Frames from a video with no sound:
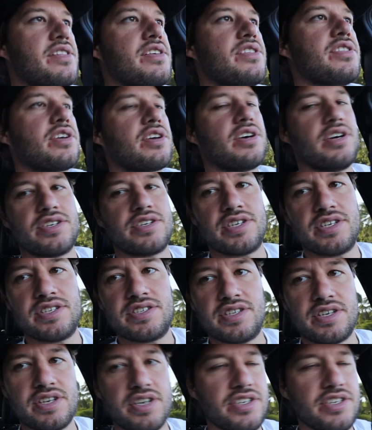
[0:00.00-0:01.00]
then the
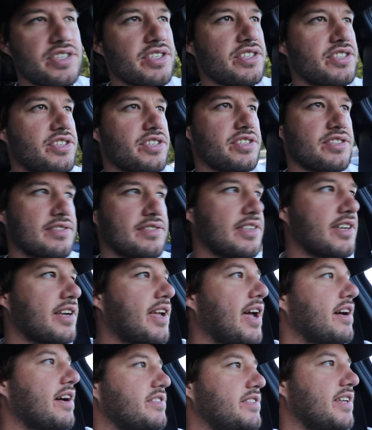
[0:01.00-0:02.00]
cushions just
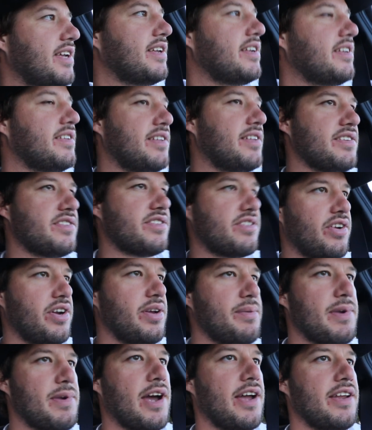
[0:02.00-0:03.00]
look outdated. They
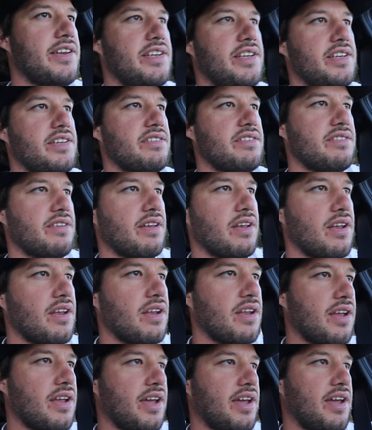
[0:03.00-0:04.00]
scream 90s,
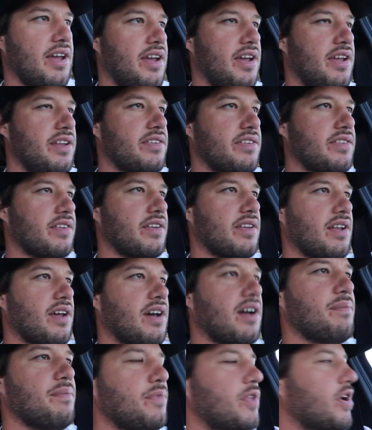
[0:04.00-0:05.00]
and
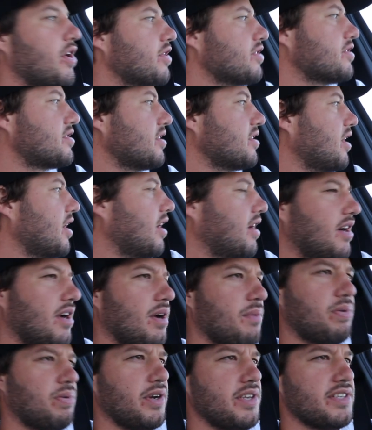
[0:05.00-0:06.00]
those are
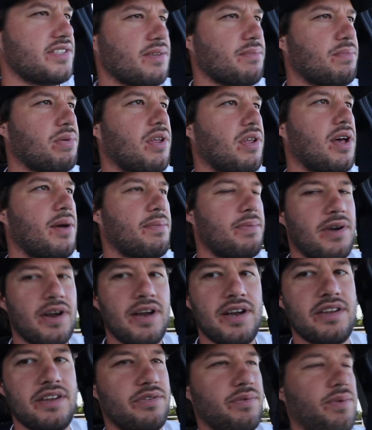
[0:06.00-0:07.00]
a pretty simple
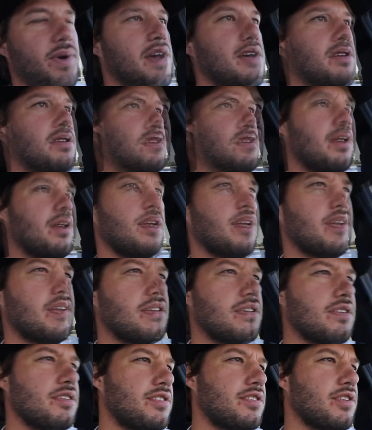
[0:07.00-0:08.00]
upgrade as well.
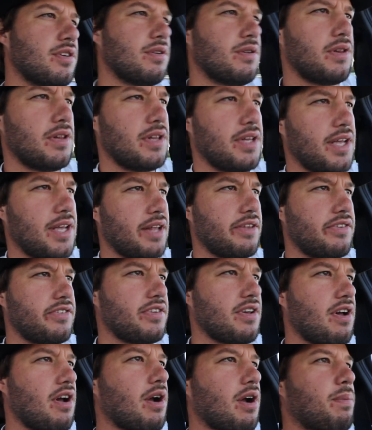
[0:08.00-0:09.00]
So let's
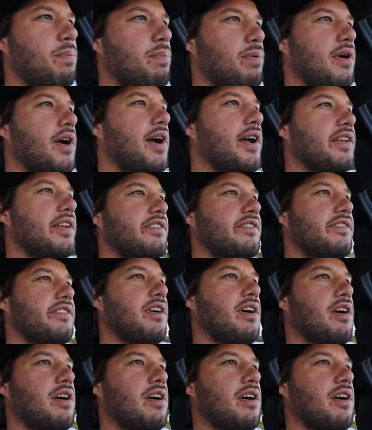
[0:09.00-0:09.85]
talk price.